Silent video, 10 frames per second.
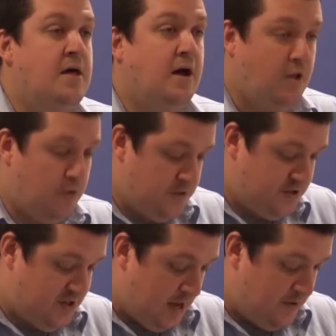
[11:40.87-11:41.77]
along with
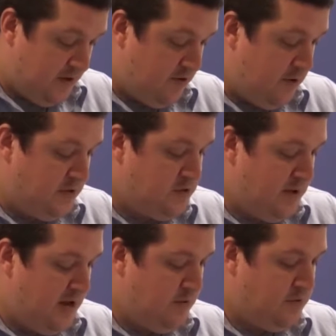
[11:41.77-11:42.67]
the separate agreements
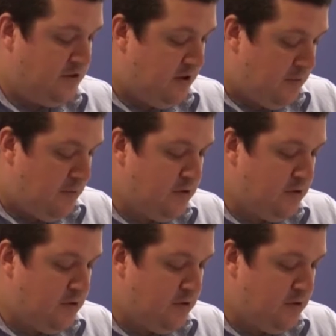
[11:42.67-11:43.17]
made with the Durham